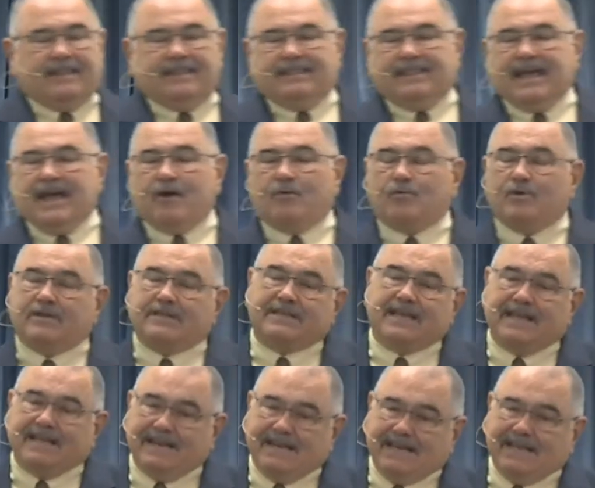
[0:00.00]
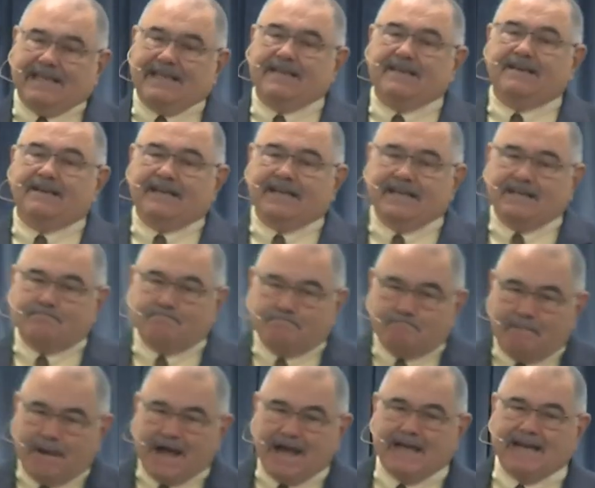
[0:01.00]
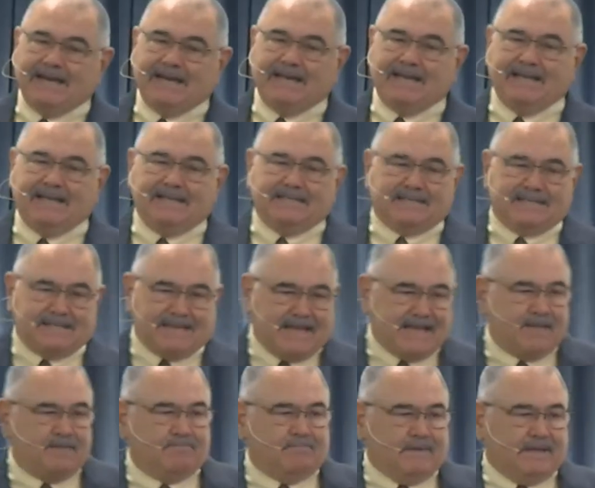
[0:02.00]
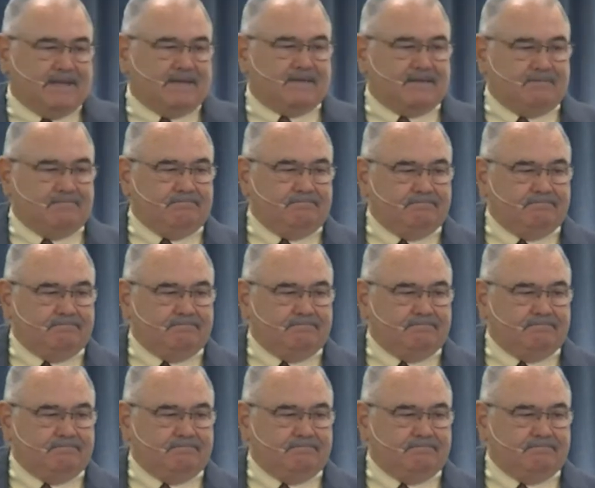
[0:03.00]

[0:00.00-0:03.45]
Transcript: that was a legally binding statement.